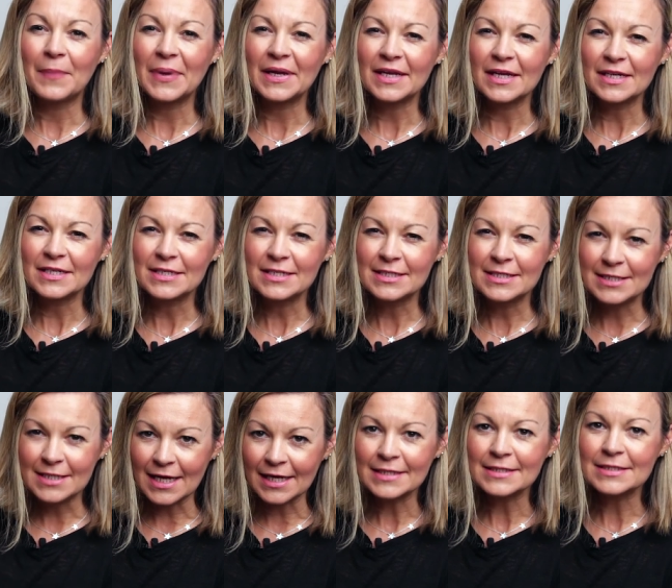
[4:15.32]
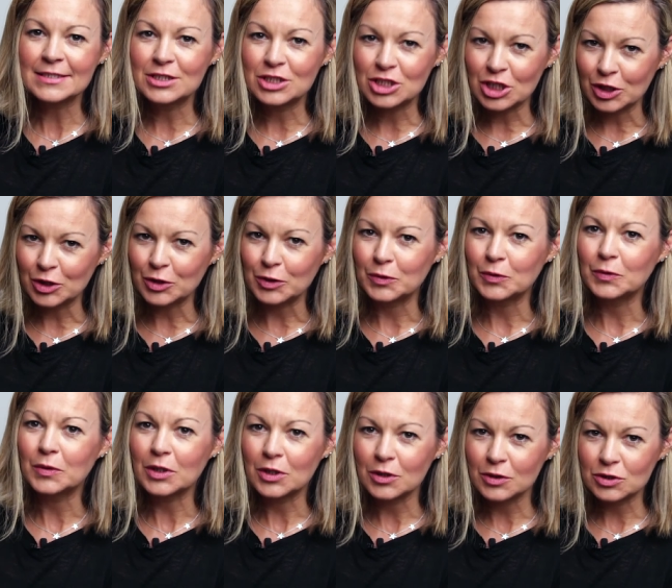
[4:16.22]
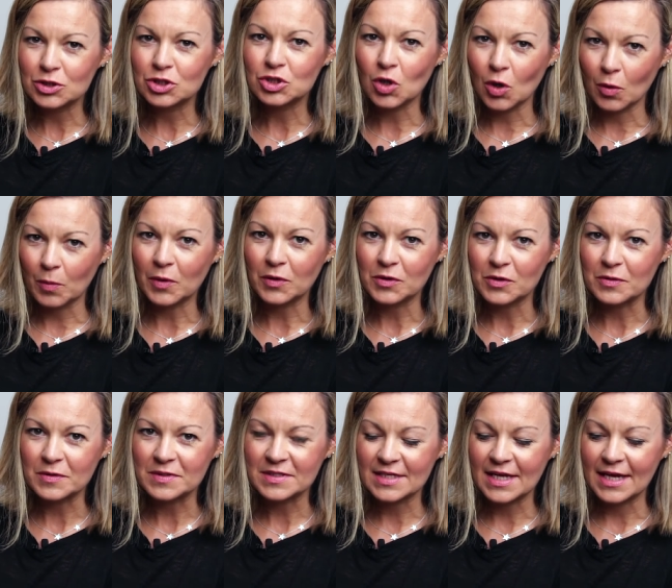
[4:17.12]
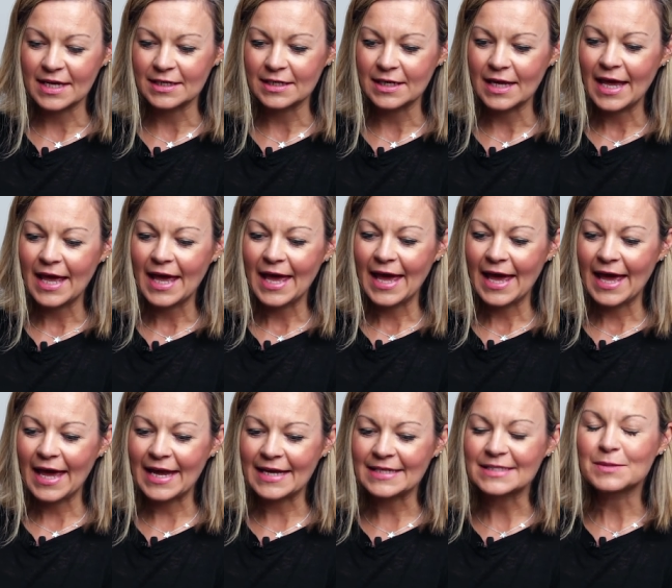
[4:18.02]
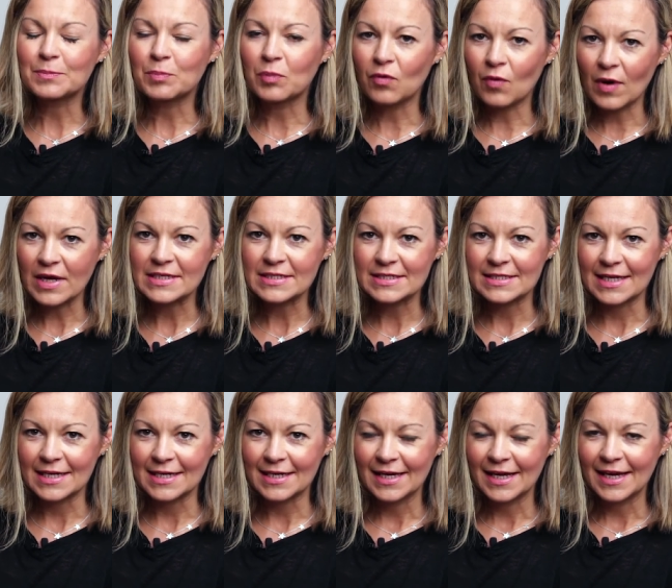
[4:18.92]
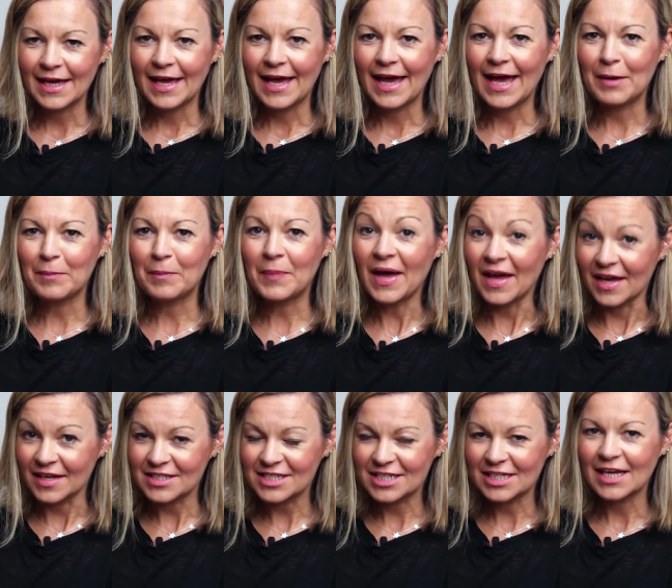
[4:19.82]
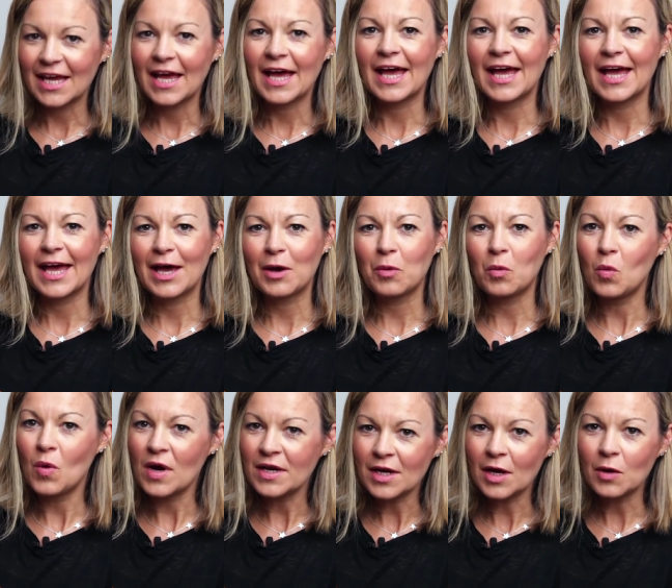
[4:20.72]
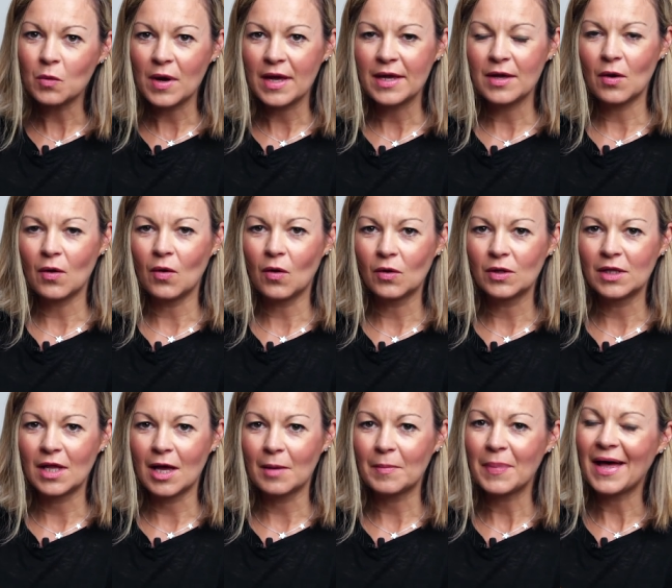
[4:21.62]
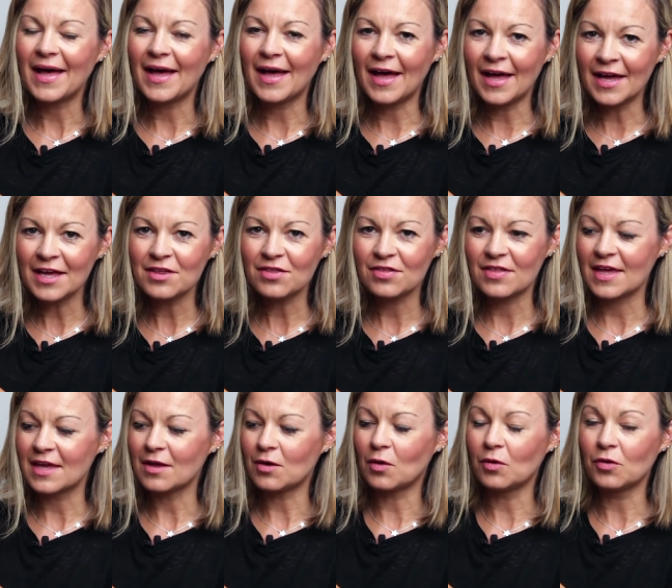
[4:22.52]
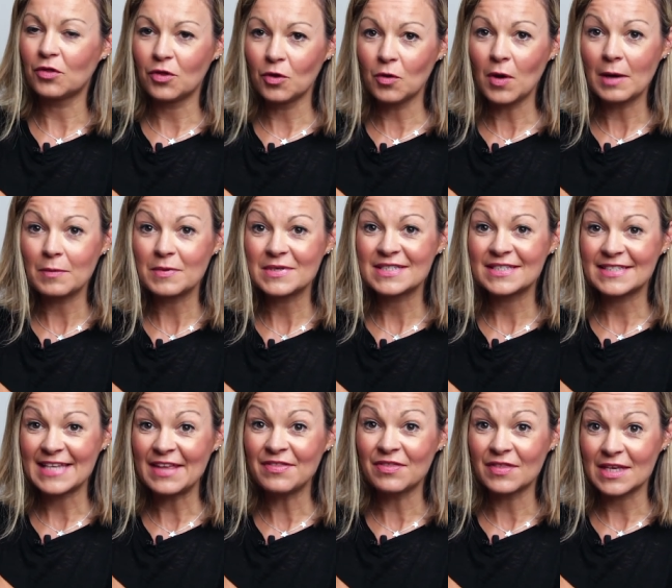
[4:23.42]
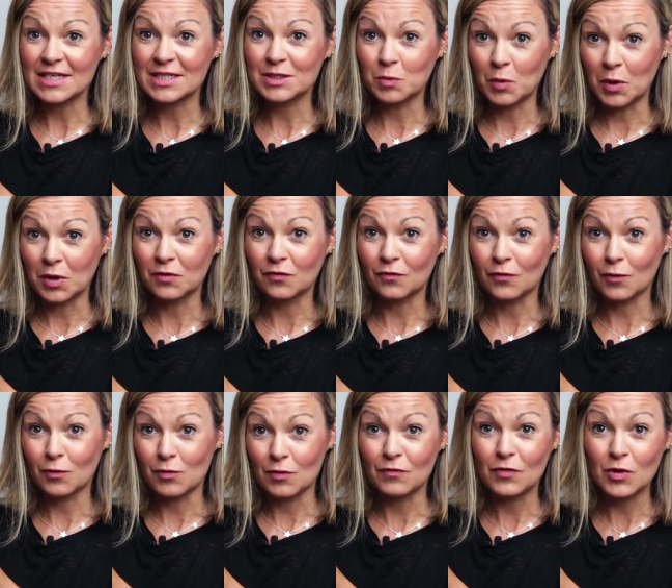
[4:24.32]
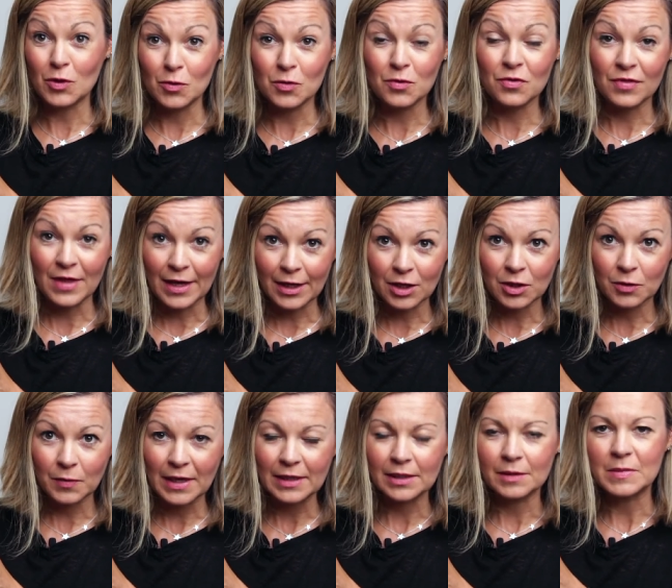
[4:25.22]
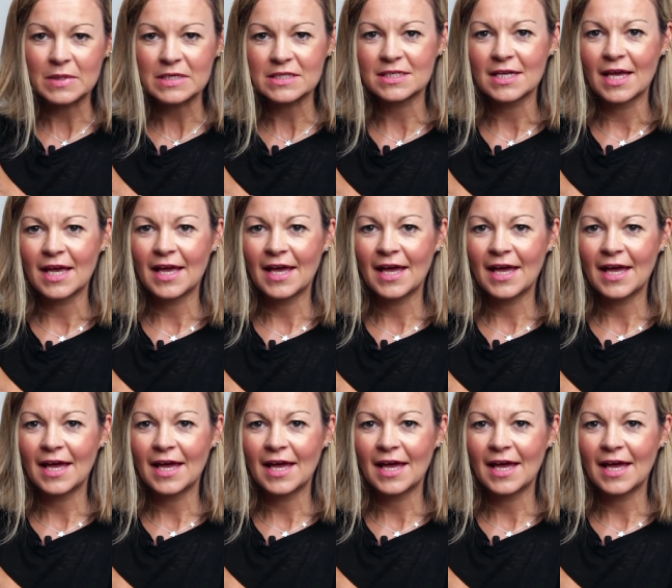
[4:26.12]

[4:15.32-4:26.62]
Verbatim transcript: but it does do a good job on your skin. It's pricey, but uh, when I weigh it all up, I think, although I was sent this one for review, thank you, Elemis,